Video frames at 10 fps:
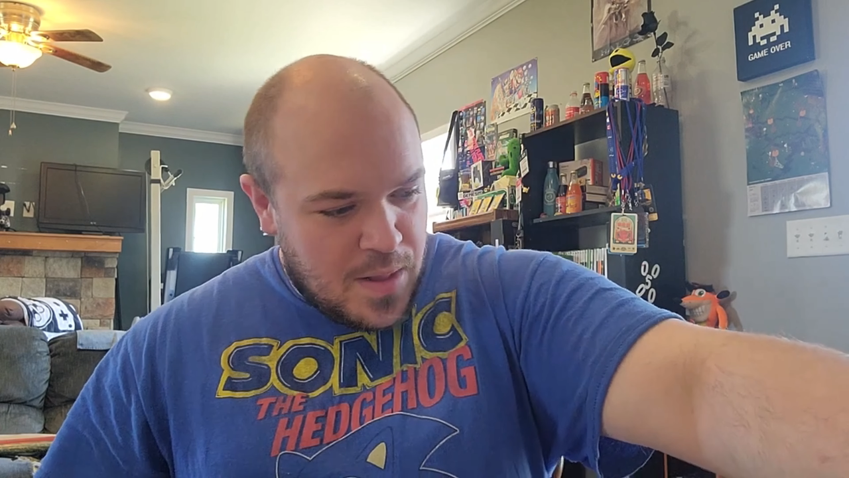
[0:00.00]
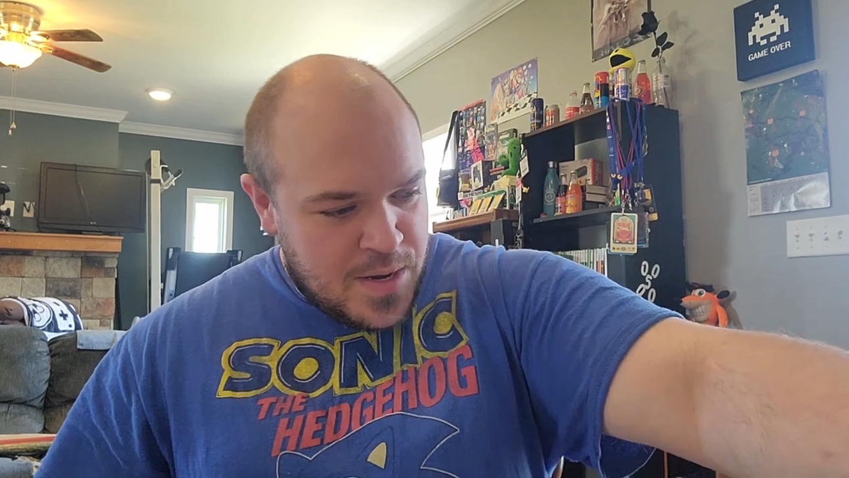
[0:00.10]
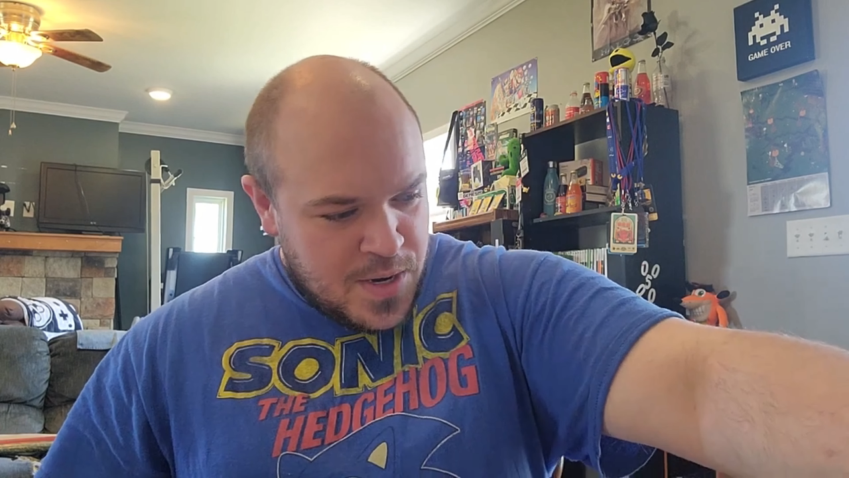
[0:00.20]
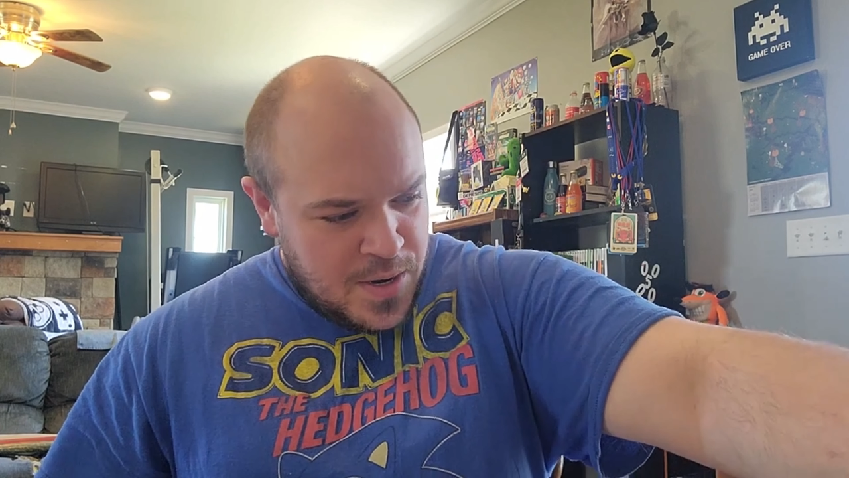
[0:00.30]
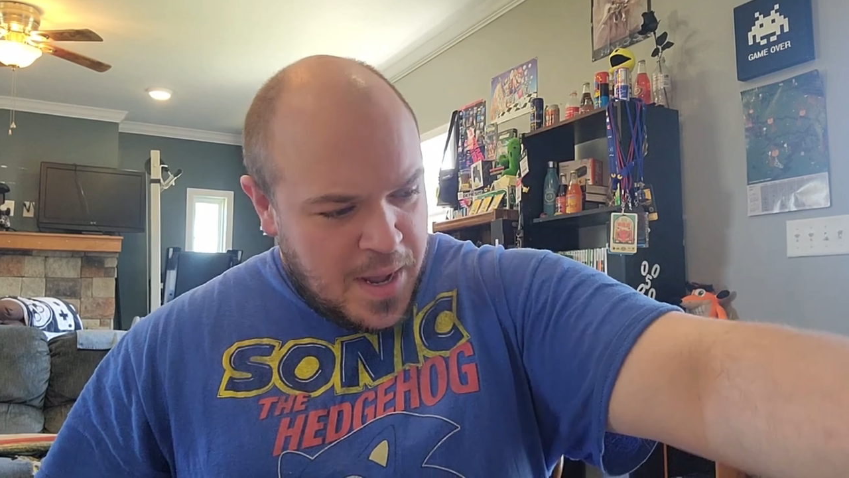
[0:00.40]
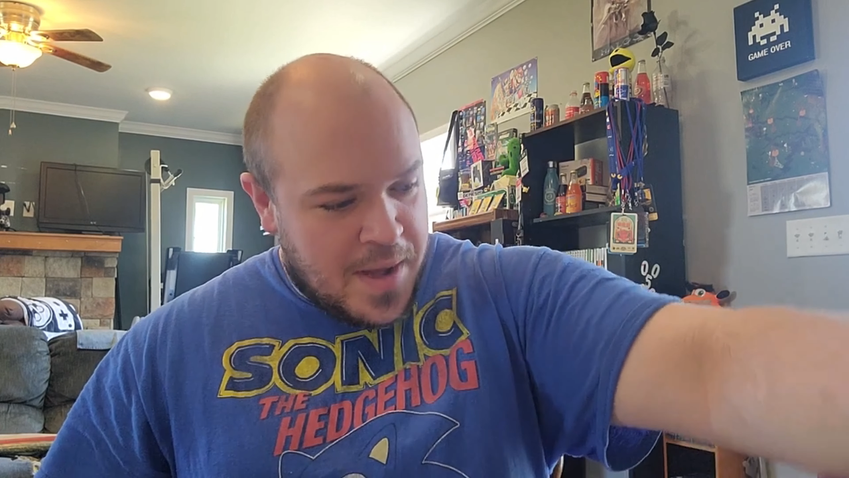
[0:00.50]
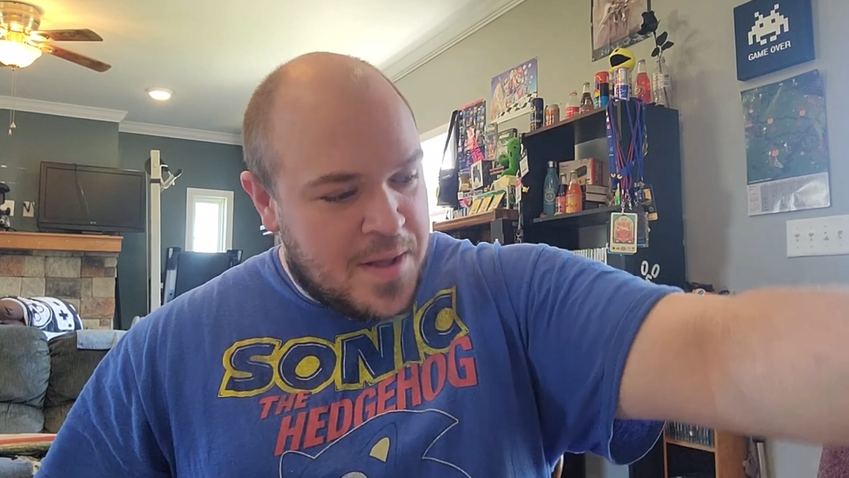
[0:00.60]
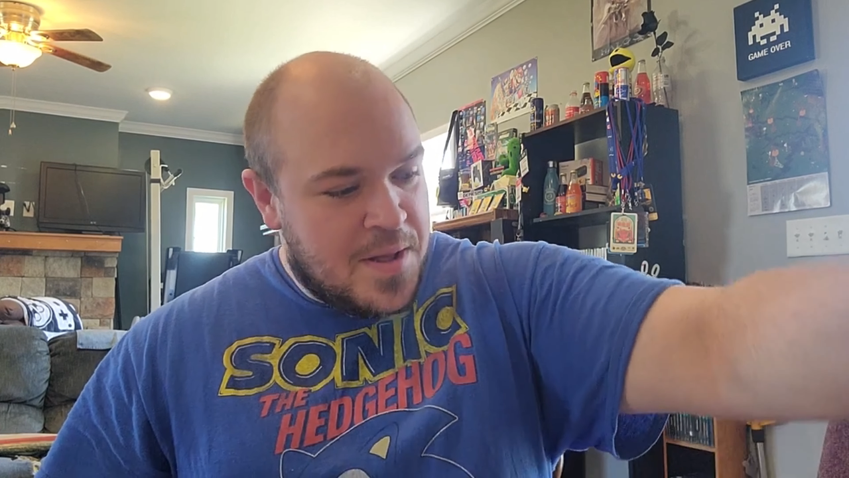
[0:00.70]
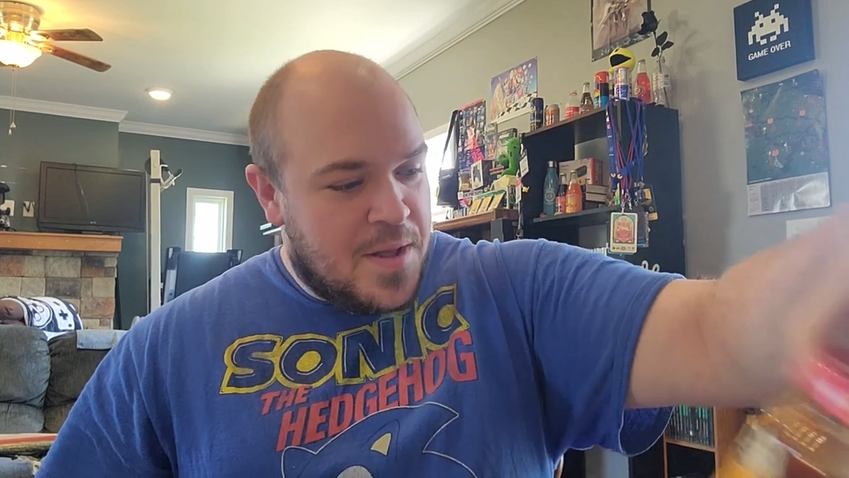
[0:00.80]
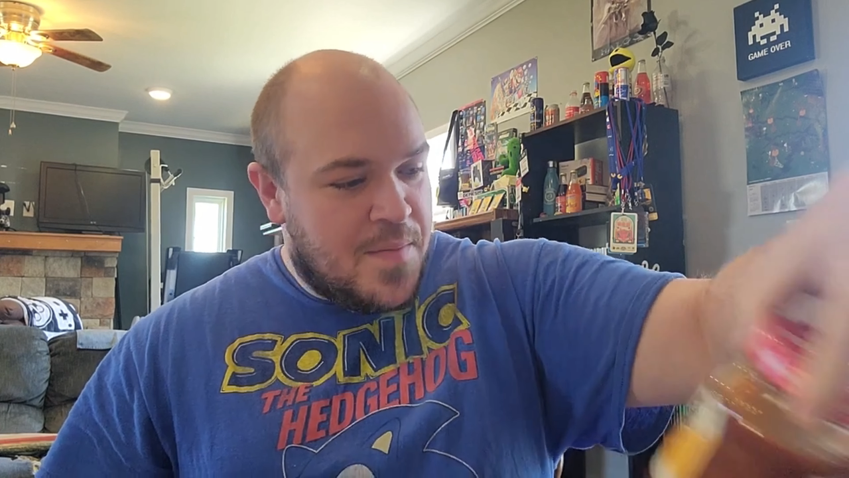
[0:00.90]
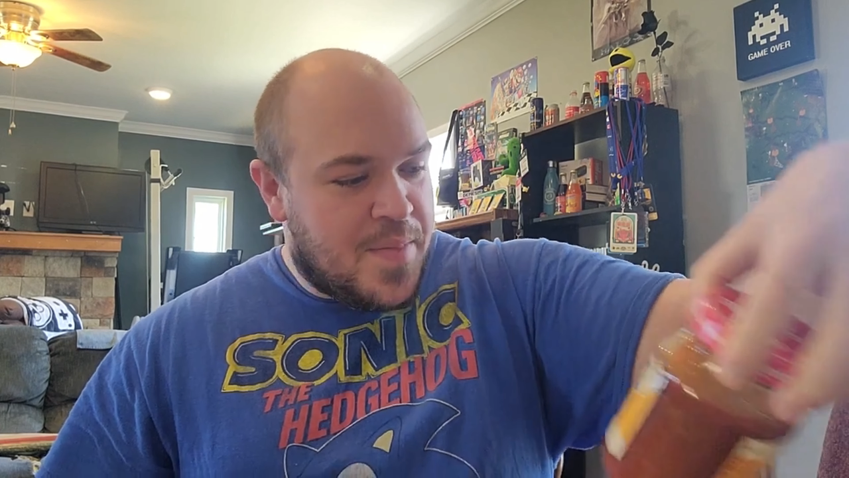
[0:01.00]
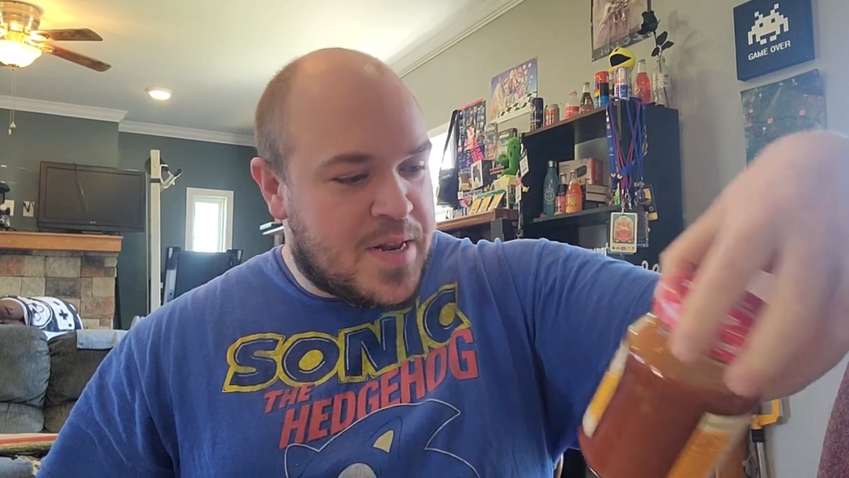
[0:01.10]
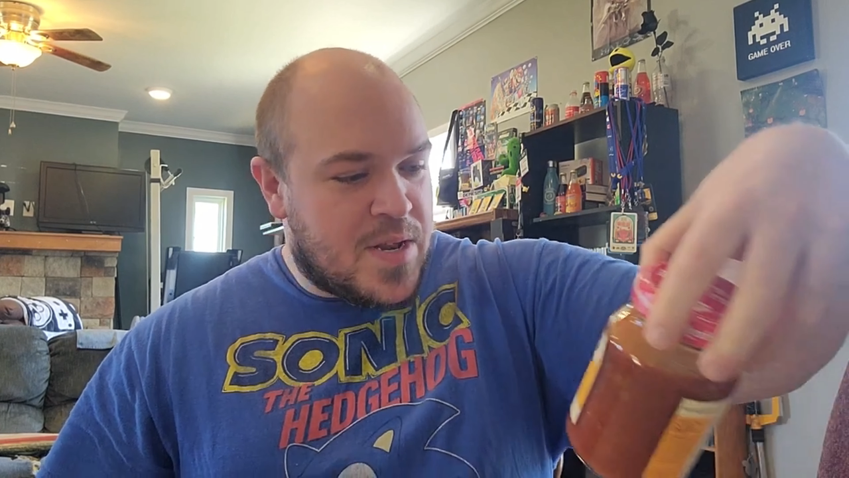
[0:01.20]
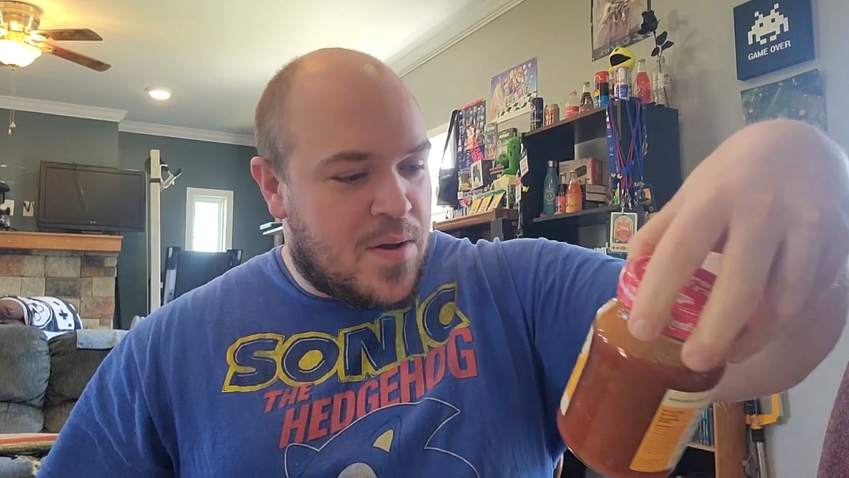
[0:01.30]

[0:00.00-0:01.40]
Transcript: So yeah, that's